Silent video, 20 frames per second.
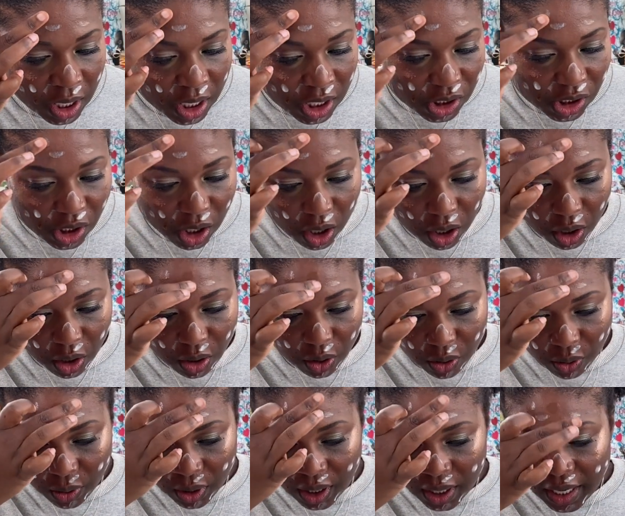
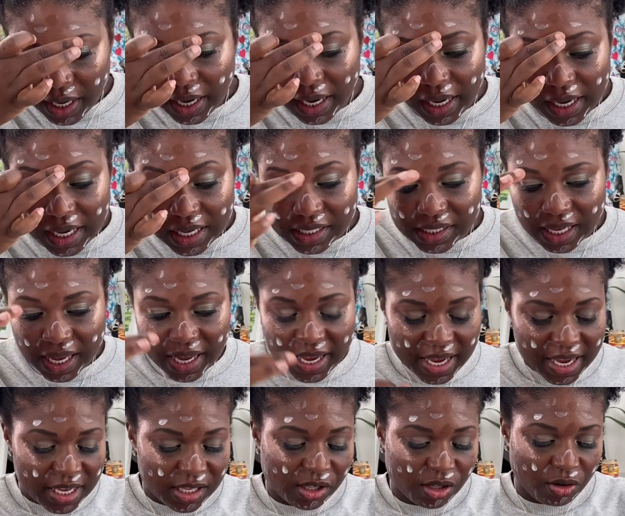So he
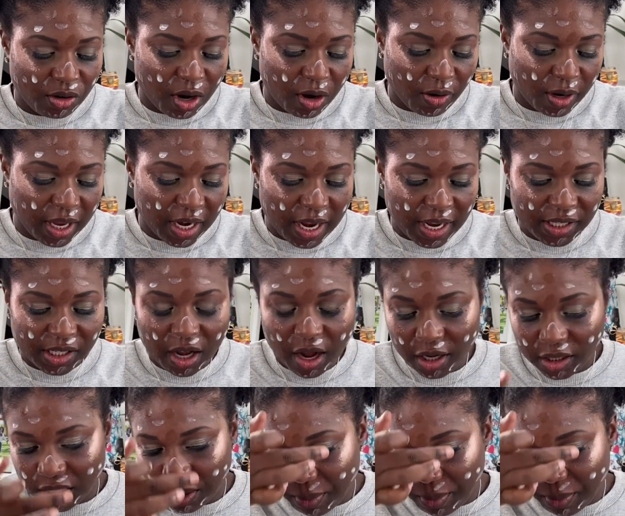says, you know, can I talk to